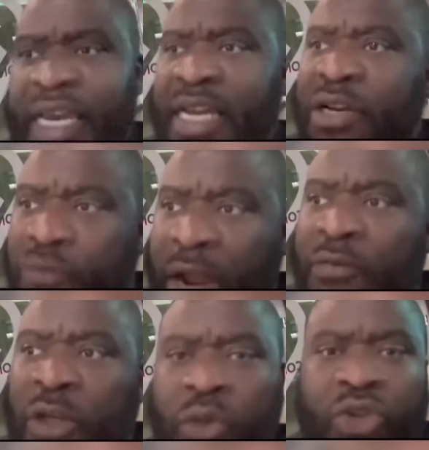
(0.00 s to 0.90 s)
he didn't
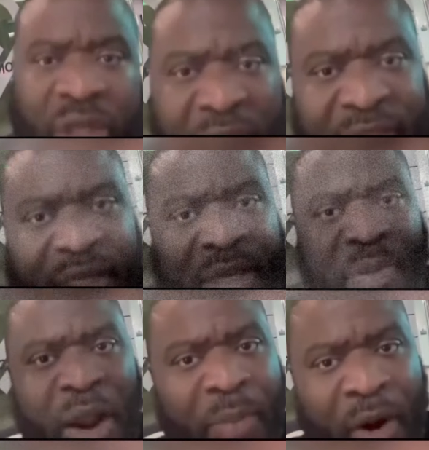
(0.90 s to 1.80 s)
revolutionize the
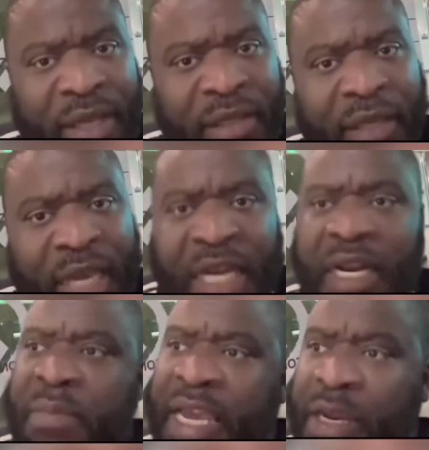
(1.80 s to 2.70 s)
hip hop party. He
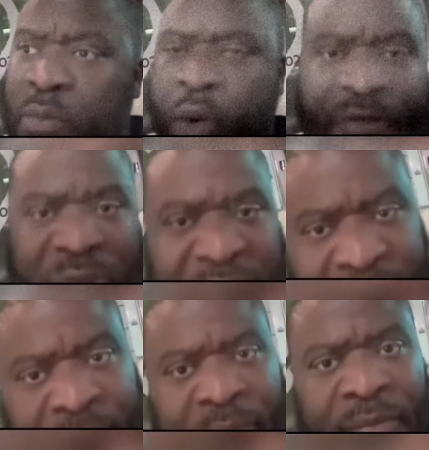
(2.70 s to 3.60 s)
didn't make it more fun.
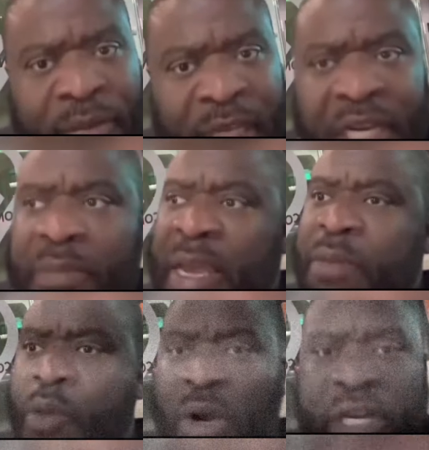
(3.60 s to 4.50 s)
He didn't
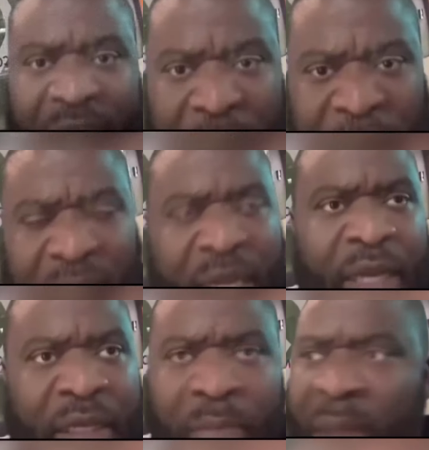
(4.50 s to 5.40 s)
make it more entertainment.
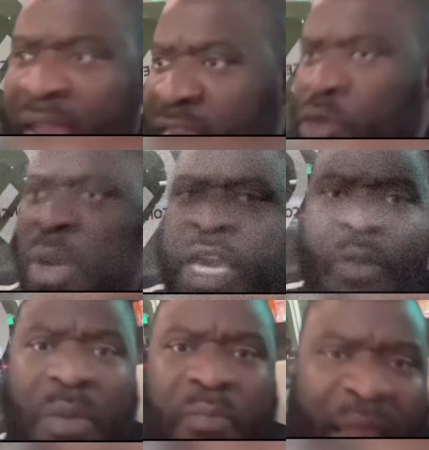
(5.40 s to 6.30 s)
The mic, the way
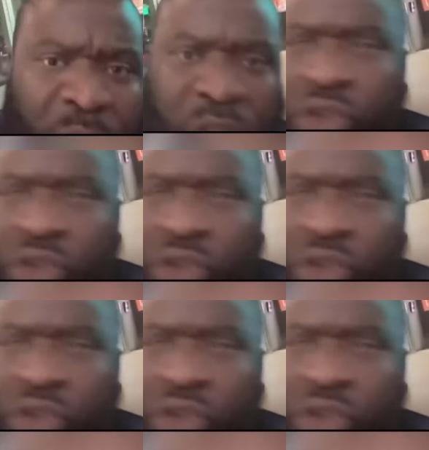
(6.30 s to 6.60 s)
he went back